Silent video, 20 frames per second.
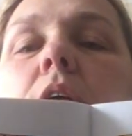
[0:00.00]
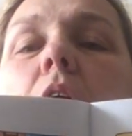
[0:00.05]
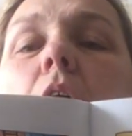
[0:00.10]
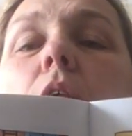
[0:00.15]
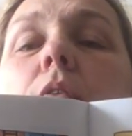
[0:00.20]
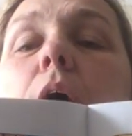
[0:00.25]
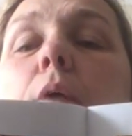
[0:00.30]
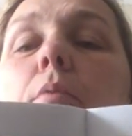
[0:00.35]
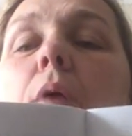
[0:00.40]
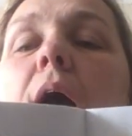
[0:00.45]

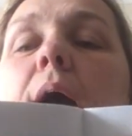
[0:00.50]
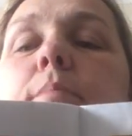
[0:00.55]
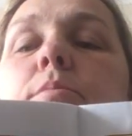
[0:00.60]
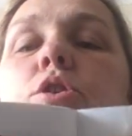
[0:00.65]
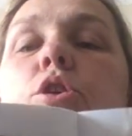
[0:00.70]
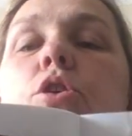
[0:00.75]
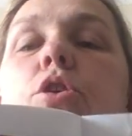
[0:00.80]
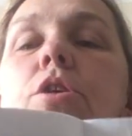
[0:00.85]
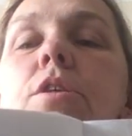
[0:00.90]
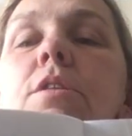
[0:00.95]
Oh, that rhymes.
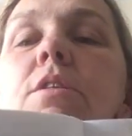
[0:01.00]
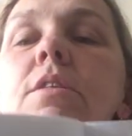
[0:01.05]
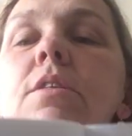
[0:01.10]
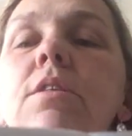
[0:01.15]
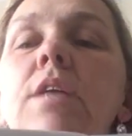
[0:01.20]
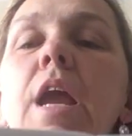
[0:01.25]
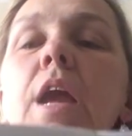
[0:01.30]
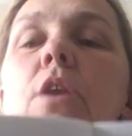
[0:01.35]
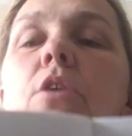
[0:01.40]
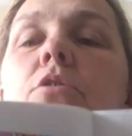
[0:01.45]
She couldn't
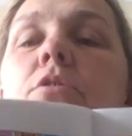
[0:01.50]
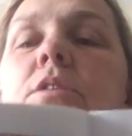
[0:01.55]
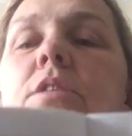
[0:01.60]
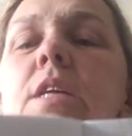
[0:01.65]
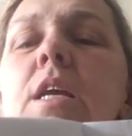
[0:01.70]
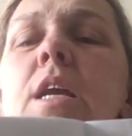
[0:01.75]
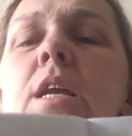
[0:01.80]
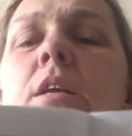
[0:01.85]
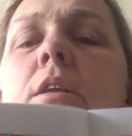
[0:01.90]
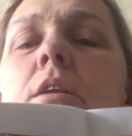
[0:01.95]
stay in her
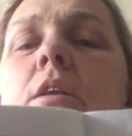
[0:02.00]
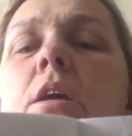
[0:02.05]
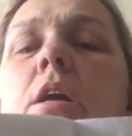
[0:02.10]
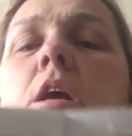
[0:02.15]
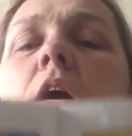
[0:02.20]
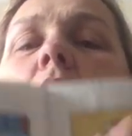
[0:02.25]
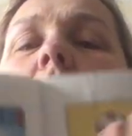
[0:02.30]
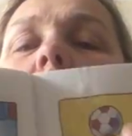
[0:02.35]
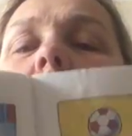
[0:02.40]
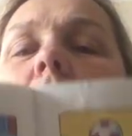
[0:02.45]
seat.
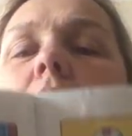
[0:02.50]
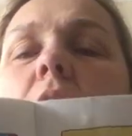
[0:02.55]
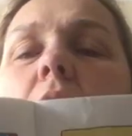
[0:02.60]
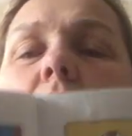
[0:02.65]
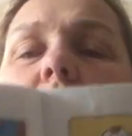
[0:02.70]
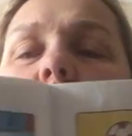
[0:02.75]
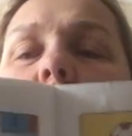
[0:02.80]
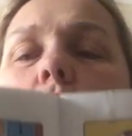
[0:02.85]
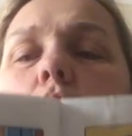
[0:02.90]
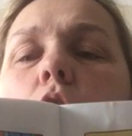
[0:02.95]

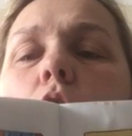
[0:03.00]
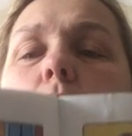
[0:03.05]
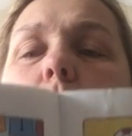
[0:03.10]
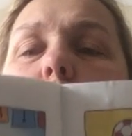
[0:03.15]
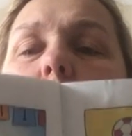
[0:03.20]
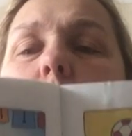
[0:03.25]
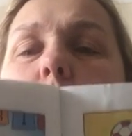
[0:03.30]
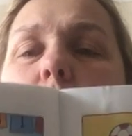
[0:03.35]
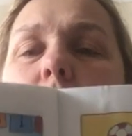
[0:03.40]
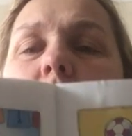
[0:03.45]
Never could
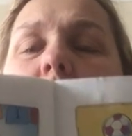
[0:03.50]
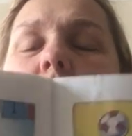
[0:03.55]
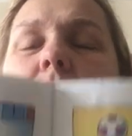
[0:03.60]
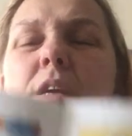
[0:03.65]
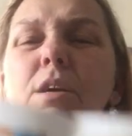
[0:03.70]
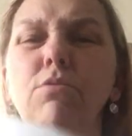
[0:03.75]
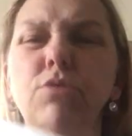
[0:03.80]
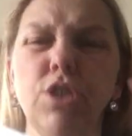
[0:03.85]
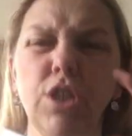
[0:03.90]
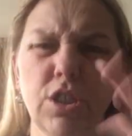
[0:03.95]
be beat.
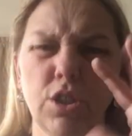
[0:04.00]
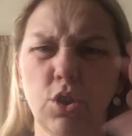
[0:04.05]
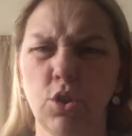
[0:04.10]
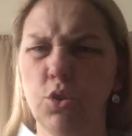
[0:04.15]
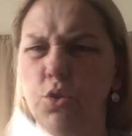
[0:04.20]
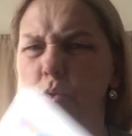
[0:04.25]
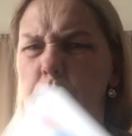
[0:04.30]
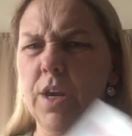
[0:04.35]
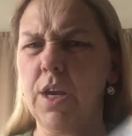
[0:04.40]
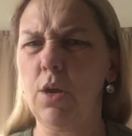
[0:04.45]
It was just
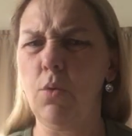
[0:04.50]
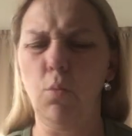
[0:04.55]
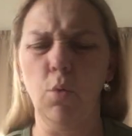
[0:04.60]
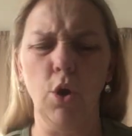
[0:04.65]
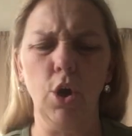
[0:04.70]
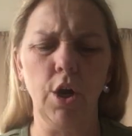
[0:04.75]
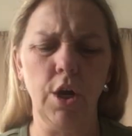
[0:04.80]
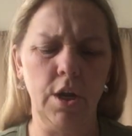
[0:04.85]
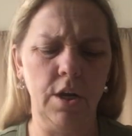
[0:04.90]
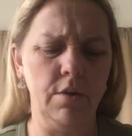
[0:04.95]
tricky
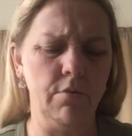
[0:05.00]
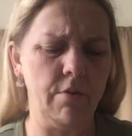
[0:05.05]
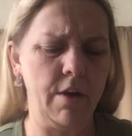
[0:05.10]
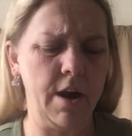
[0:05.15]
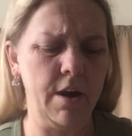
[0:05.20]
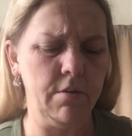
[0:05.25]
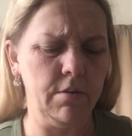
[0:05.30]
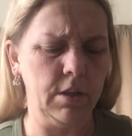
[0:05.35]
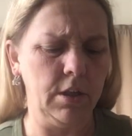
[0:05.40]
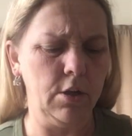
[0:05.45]
worded
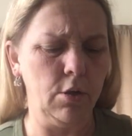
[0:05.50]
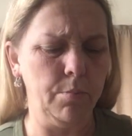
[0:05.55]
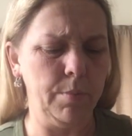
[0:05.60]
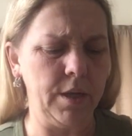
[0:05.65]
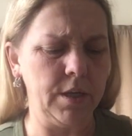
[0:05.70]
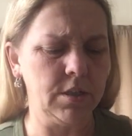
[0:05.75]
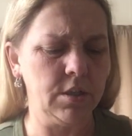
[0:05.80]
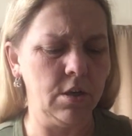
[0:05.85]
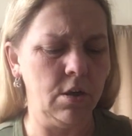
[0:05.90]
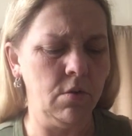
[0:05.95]
around a little
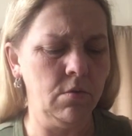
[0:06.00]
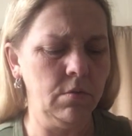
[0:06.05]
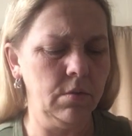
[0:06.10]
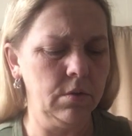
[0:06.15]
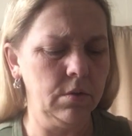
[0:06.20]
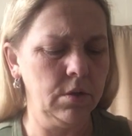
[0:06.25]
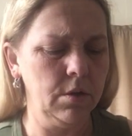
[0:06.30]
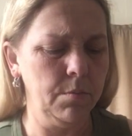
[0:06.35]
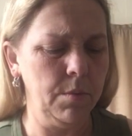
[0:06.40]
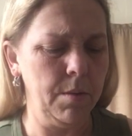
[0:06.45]
bit, so
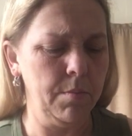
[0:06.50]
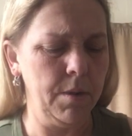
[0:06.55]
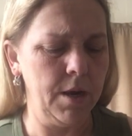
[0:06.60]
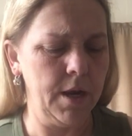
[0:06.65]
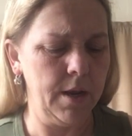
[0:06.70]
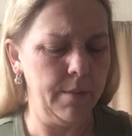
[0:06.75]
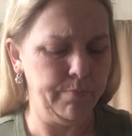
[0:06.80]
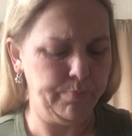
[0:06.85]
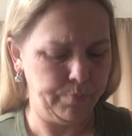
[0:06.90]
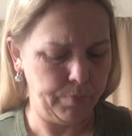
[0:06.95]
it took me a
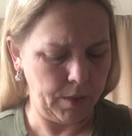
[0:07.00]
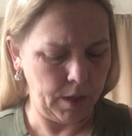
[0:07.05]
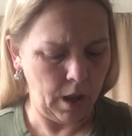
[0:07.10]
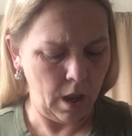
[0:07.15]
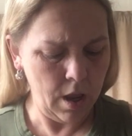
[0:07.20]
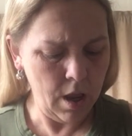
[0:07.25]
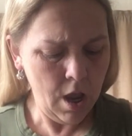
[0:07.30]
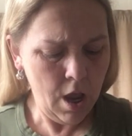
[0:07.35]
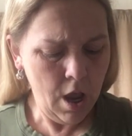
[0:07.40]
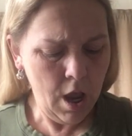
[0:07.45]
minute.
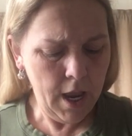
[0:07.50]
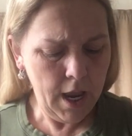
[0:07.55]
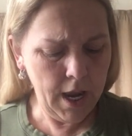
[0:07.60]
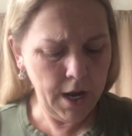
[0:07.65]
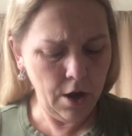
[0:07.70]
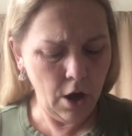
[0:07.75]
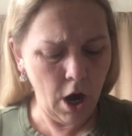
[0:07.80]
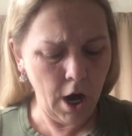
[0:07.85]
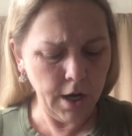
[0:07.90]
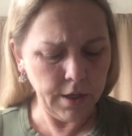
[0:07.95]

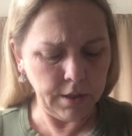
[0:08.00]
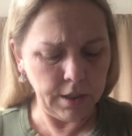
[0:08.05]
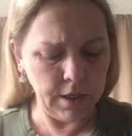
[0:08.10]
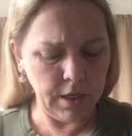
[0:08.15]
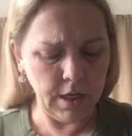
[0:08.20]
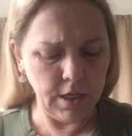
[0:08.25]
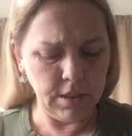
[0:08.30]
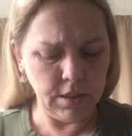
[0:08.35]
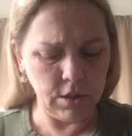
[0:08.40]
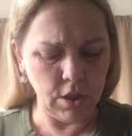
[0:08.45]
In art, the
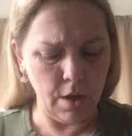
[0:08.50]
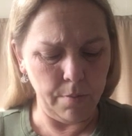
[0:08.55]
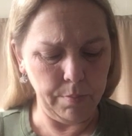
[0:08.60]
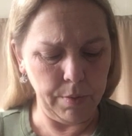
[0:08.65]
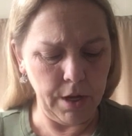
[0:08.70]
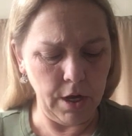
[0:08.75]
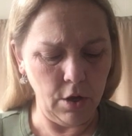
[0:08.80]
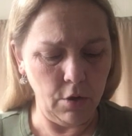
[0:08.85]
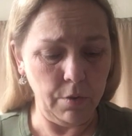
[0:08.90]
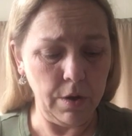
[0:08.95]
kids thought
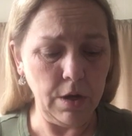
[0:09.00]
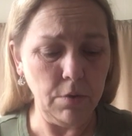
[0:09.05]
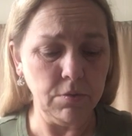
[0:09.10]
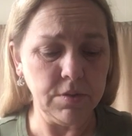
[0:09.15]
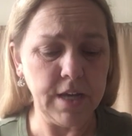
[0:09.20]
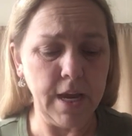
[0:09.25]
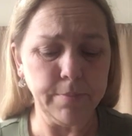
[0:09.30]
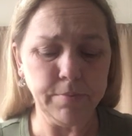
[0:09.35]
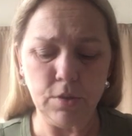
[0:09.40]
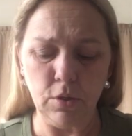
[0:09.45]
being green
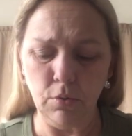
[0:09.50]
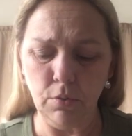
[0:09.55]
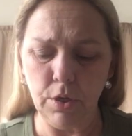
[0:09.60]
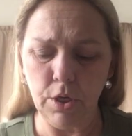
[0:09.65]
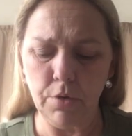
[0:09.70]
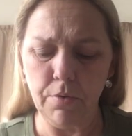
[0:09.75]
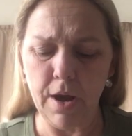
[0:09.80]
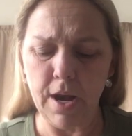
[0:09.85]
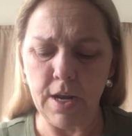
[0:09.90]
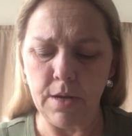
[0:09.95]
was absolutely
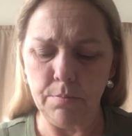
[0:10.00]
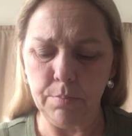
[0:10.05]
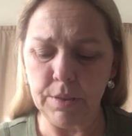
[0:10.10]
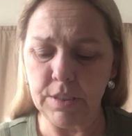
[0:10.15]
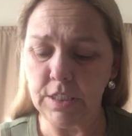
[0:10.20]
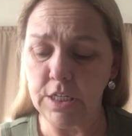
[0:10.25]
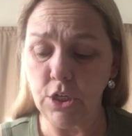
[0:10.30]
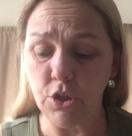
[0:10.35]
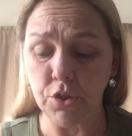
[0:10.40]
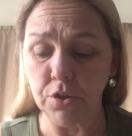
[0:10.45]
great.
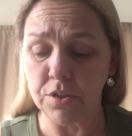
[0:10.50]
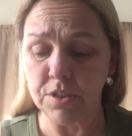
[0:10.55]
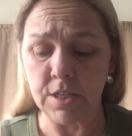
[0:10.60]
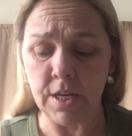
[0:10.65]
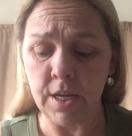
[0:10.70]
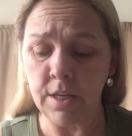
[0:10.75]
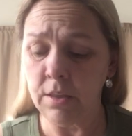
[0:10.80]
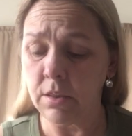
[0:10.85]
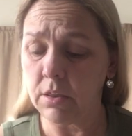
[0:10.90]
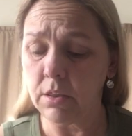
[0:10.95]
But teacher
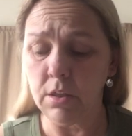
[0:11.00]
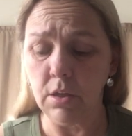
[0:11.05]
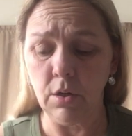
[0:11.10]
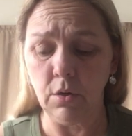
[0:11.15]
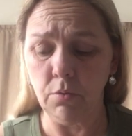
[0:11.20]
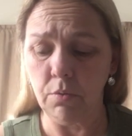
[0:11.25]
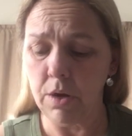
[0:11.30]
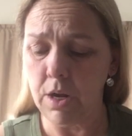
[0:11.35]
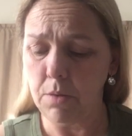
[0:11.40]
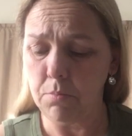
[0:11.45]
said the
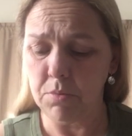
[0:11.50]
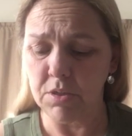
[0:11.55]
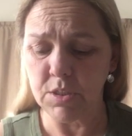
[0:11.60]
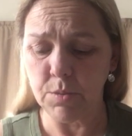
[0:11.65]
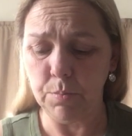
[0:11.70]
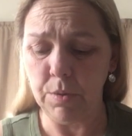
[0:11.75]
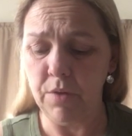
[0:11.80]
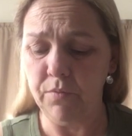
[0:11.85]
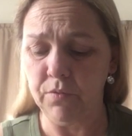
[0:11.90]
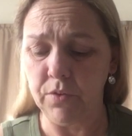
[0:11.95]
green
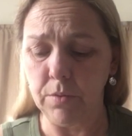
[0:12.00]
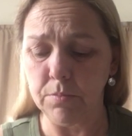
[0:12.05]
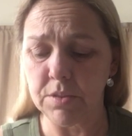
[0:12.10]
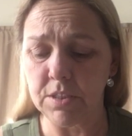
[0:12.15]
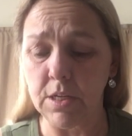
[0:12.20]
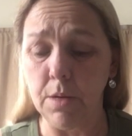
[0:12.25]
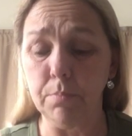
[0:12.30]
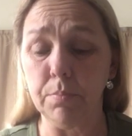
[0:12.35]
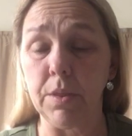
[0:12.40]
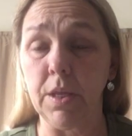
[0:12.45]
must be from
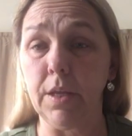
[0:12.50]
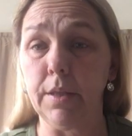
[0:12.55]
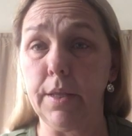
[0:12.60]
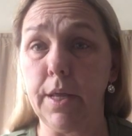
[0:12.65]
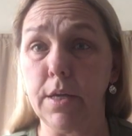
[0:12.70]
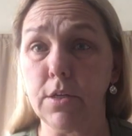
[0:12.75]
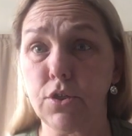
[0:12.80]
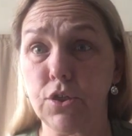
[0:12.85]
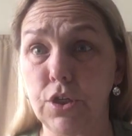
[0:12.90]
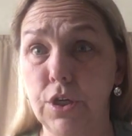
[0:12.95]
something
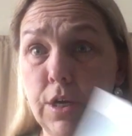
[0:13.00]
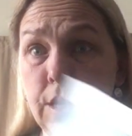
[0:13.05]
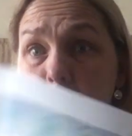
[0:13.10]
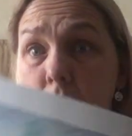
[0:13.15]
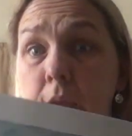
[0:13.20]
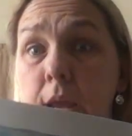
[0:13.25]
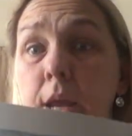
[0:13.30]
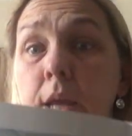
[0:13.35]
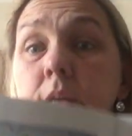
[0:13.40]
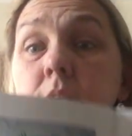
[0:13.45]
that she
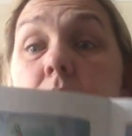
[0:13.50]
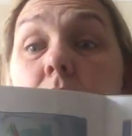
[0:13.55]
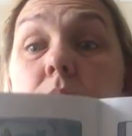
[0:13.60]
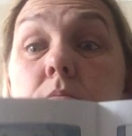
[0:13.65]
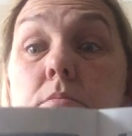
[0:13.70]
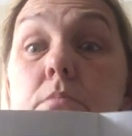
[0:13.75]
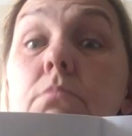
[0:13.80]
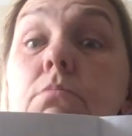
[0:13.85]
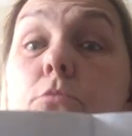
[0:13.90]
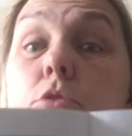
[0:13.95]
ate.
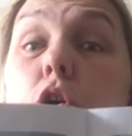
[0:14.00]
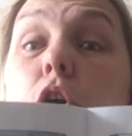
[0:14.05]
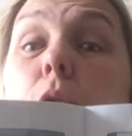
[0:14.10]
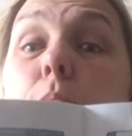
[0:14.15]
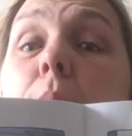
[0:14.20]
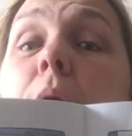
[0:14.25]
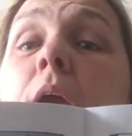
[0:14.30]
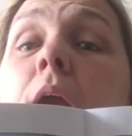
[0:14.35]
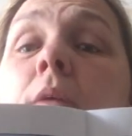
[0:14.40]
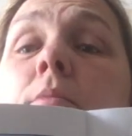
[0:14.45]

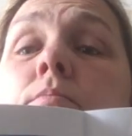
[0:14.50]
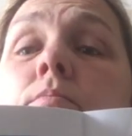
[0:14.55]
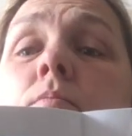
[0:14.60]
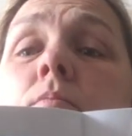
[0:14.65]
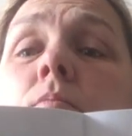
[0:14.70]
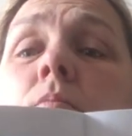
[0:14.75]
Could be.